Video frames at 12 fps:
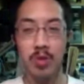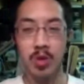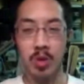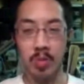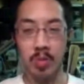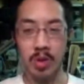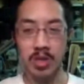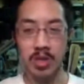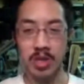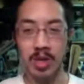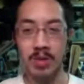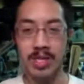so, but
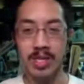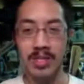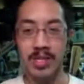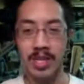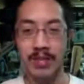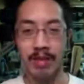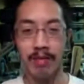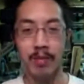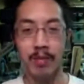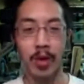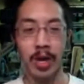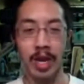um, he says he's leaving at
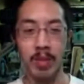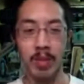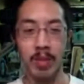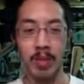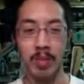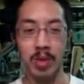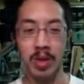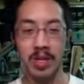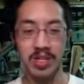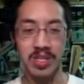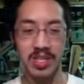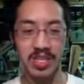4 a.m.
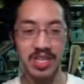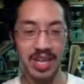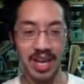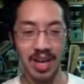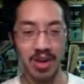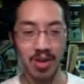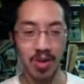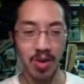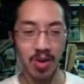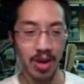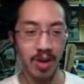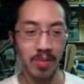and I don't
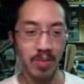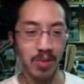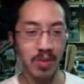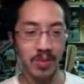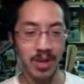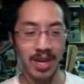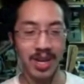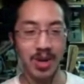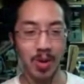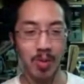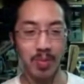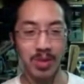know. I'm I'm kind of
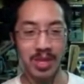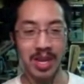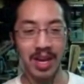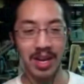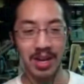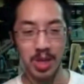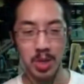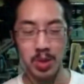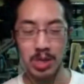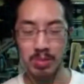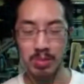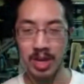hoping that
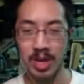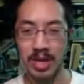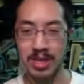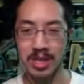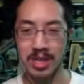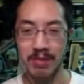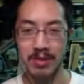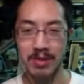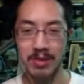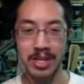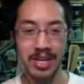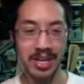USPS delivers it
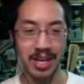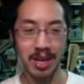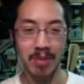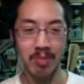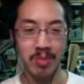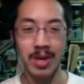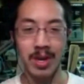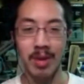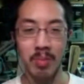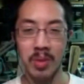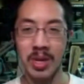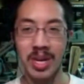like at min-
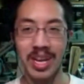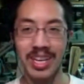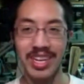midnight.